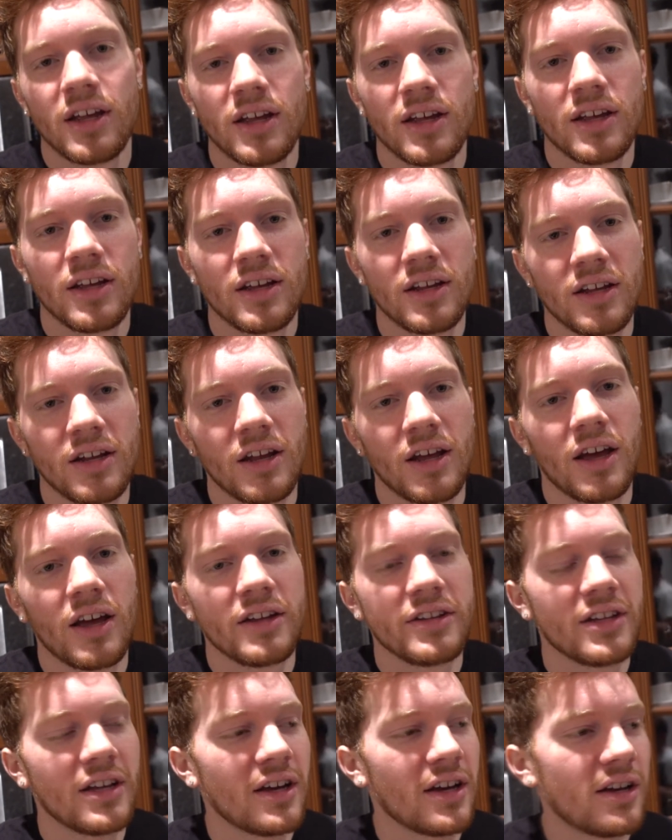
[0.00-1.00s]
And uh,
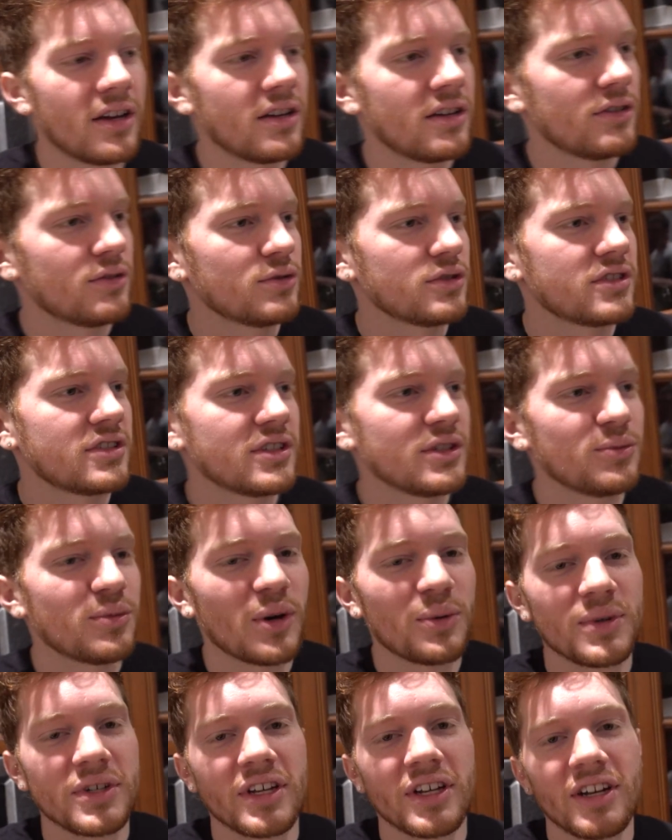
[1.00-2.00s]
yeah, let's see
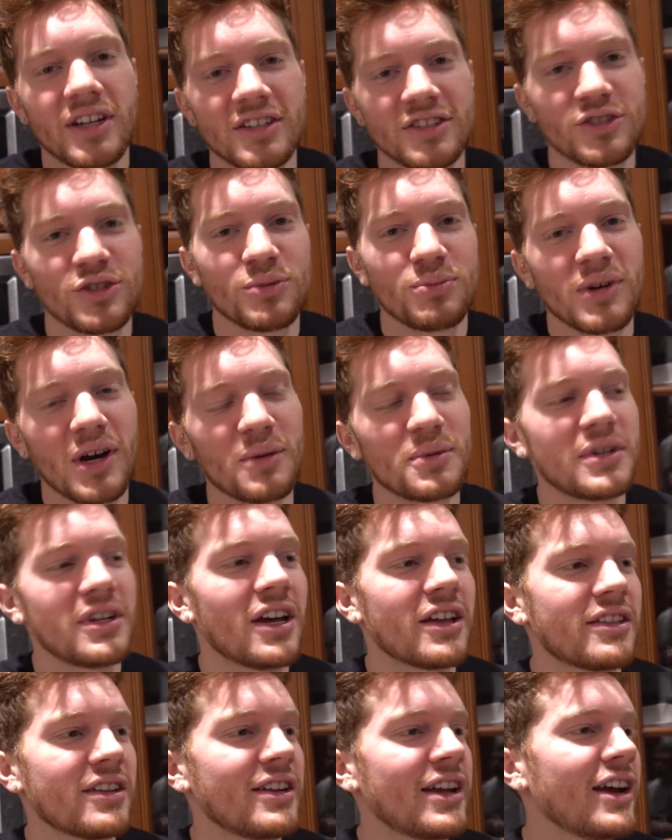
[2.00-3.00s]
what we get into. Probably dude,
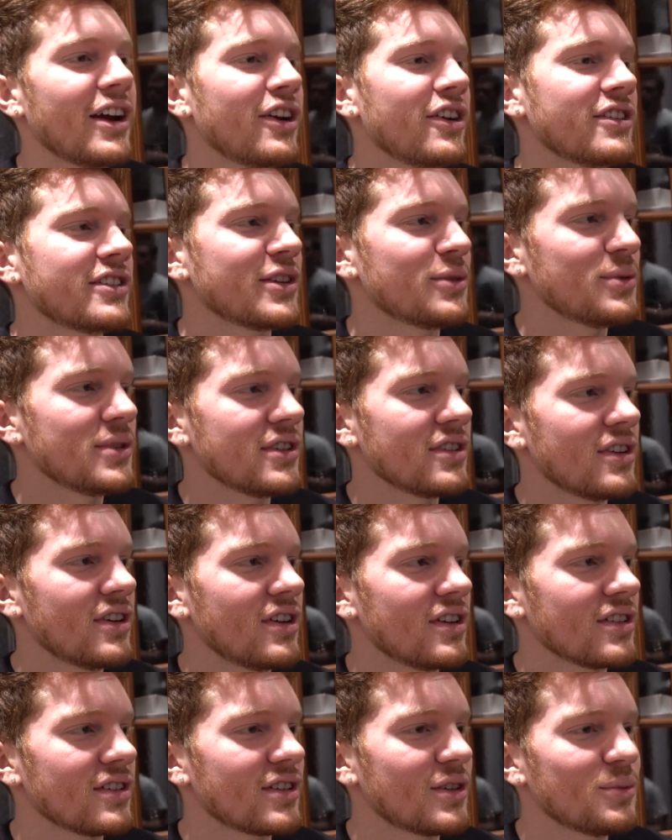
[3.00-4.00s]
nothing. Aaron, can
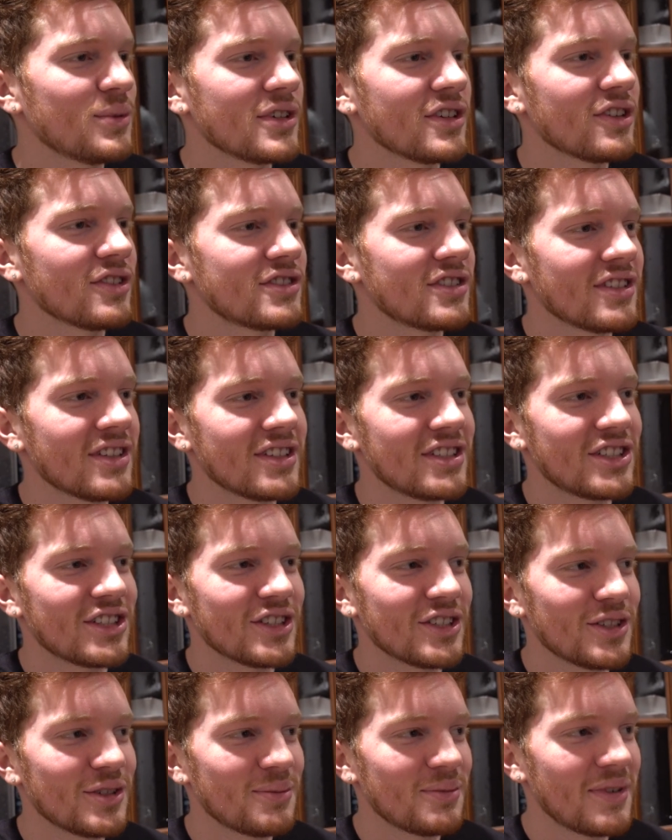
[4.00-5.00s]
we, can we go to the
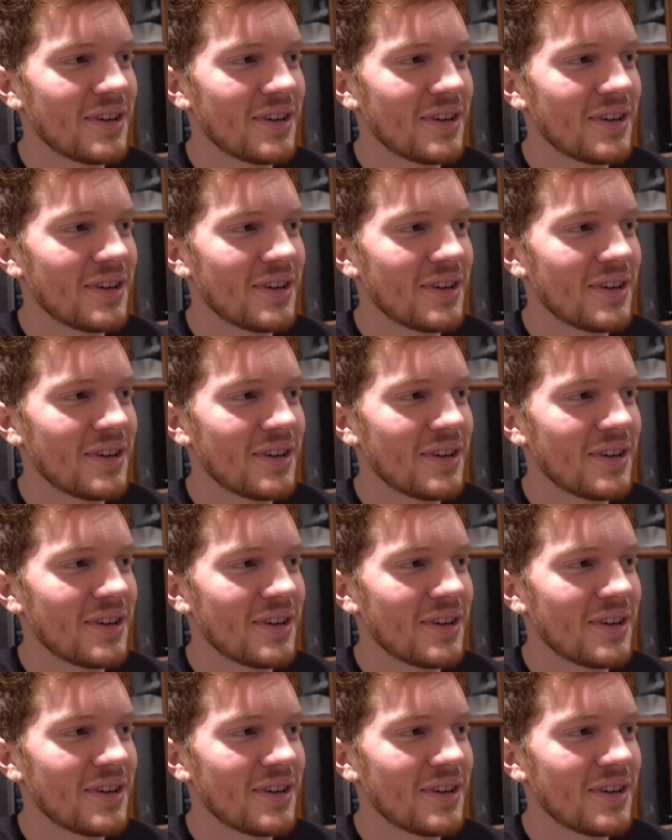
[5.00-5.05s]
gym?